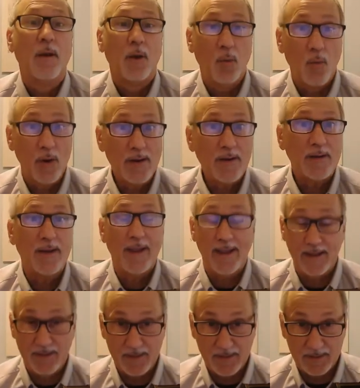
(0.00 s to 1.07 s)
1
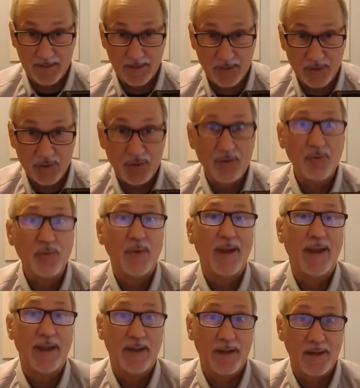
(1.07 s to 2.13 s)
and 2
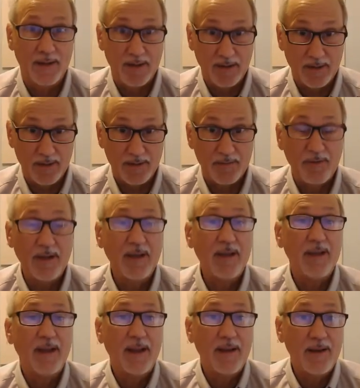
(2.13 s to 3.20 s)
and
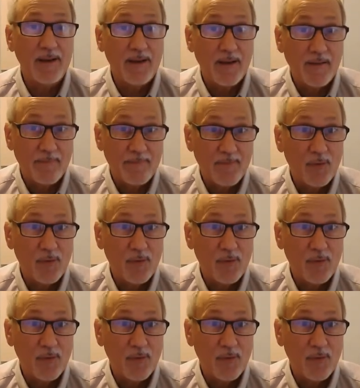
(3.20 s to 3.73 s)
3 and